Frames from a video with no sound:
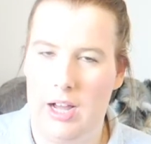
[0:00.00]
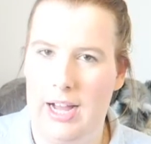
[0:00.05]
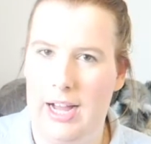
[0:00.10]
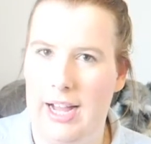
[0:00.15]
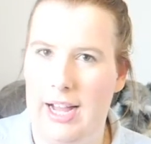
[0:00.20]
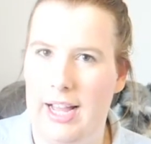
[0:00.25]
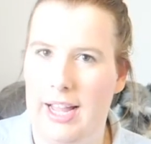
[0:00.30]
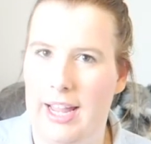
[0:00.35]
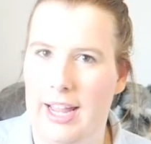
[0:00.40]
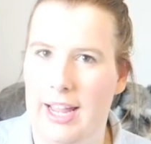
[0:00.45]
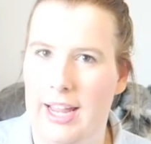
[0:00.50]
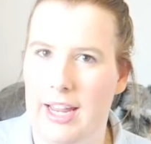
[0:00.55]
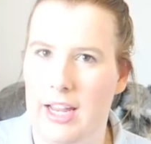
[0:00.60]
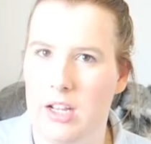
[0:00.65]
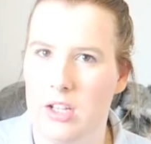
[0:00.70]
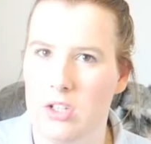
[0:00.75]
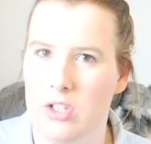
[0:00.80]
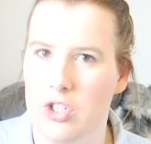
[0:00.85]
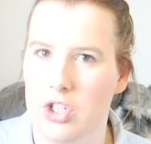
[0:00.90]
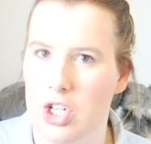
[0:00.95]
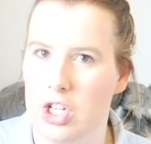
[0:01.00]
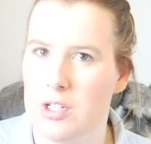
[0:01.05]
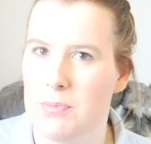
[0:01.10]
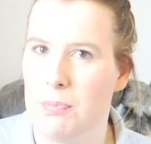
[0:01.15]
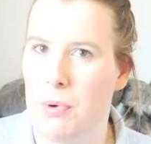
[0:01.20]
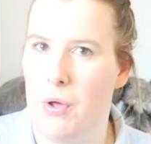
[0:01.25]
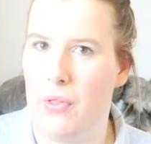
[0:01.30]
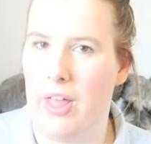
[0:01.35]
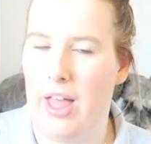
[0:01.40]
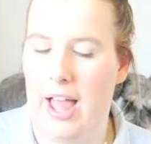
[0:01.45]
I just
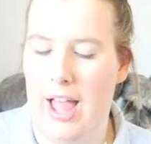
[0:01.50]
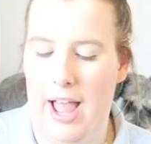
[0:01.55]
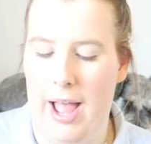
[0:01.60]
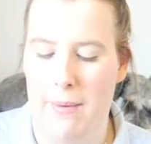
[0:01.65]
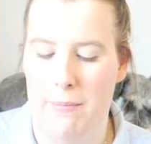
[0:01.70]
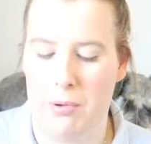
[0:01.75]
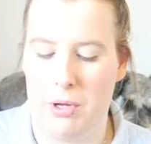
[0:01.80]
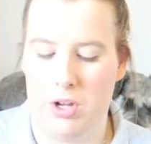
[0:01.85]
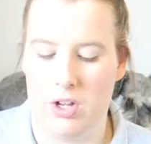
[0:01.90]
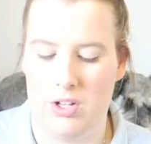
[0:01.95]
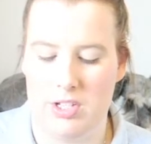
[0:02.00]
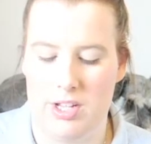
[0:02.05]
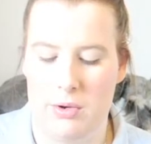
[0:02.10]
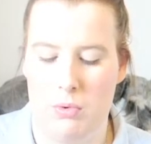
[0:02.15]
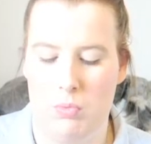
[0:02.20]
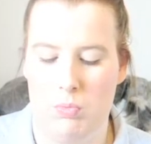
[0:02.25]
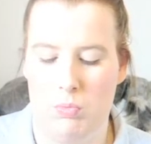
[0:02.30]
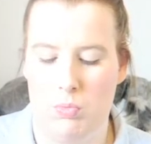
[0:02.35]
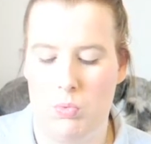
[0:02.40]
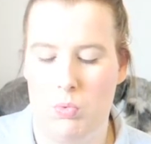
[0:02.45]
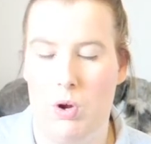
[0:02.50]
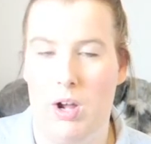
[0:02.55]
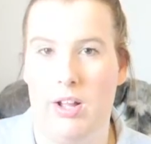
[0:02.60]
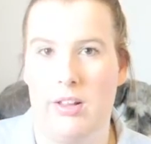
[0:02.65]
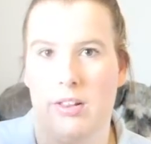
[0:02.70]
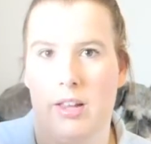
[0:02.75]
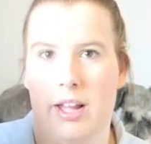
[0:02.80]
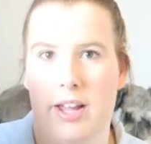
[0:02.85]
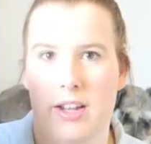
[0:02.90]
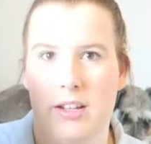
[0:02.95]
bought the hat because I quite
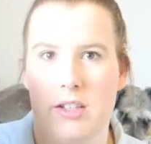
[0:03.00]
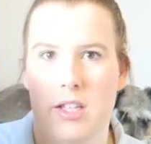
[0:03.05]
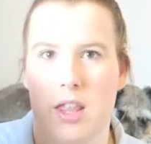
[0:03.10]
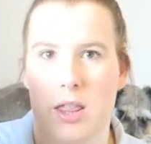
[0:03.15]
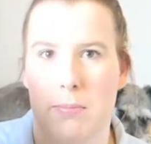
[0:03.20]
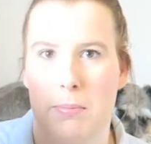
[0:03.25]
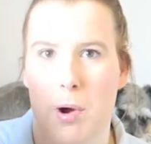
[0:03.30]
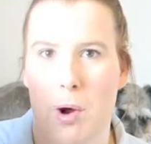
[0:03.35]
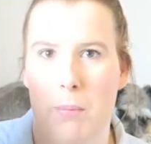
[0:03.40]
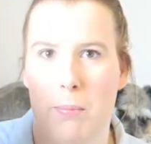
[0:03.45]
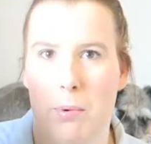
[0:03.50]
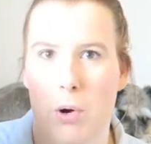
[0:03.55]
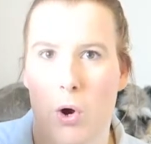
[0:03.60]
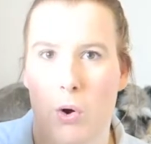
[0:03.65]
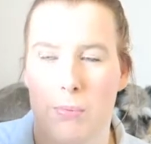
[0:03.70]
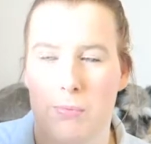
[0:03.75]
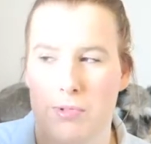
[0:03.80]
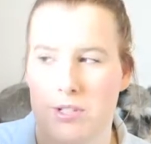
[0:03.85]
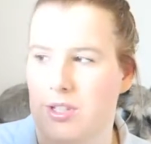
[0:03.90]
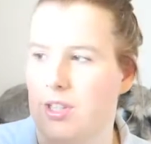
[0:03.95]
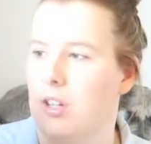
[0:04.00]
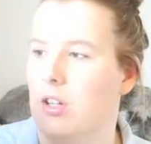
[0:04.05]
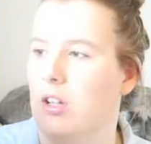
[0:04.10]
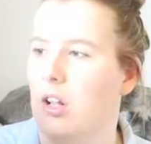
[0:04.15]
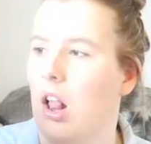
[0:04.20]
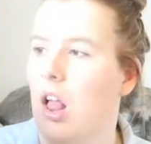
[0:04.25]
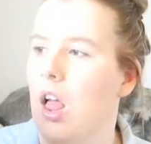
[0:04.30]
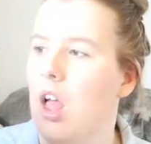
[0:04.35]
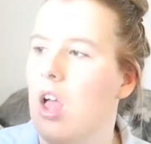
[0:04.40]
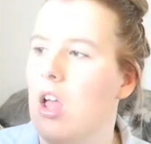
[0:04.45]
liked the pom-pom
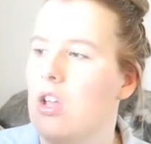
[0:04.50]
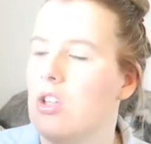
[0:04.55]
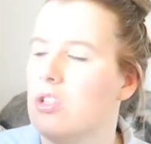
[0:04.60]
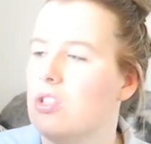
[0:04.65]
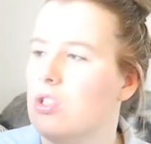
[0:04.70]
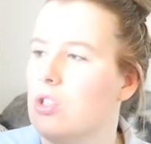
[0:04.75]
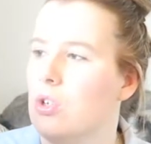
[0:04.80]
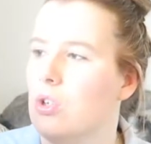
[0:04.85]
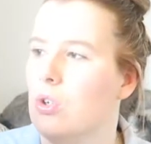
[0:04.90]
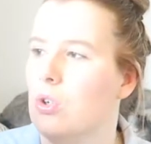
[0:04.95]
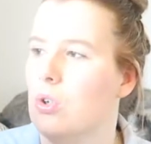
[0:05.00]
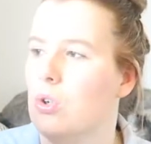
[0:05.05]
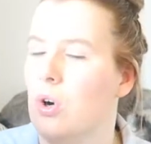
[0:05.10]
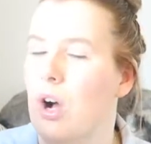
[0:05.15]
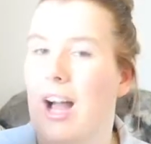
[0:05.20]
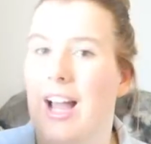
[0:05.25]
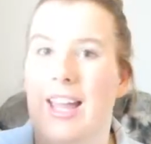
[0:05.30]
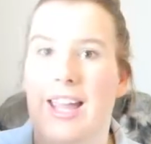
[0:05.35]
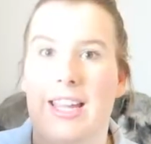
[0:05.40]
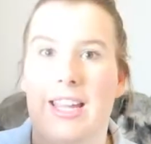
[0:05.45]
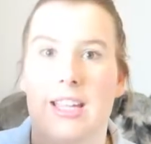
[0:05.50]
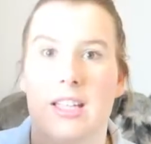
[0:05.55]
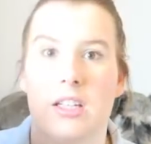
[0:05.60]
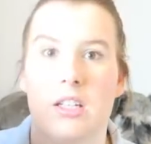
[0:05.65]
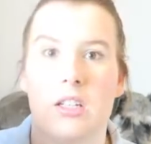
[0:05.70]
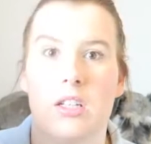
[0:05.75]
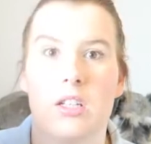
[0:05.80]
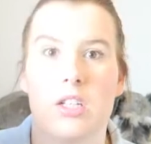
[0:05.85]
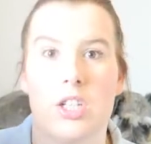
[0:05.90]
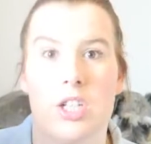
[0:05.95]
still, so I
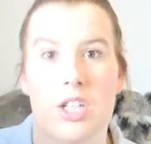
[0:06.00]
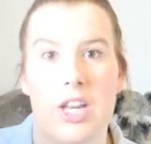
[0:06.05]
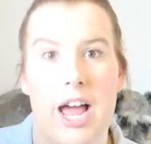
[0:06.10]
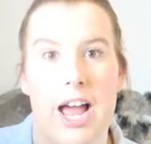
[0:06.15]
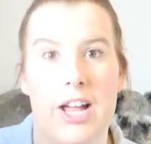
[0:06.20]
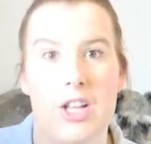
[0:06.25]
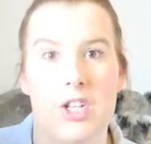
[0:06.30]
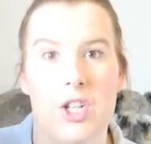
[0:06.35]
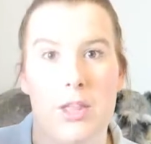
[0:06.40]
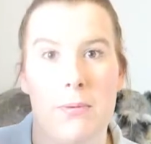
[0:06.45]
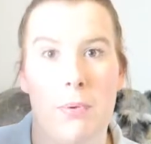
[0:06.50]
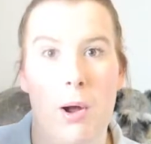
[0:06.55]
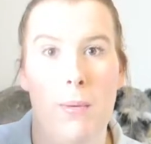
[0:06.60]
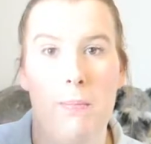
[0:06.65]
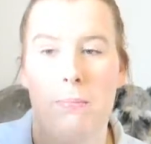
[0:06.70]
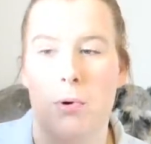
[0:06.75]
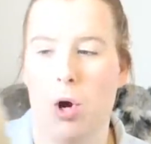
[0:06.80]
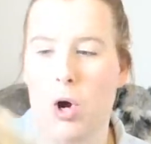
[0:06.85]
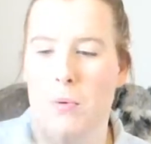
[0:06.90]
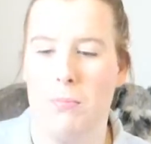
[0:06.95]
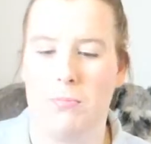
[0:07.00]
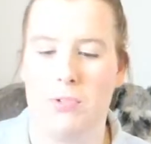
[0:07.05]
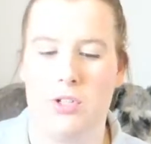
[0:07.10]
can detach the pom-pom.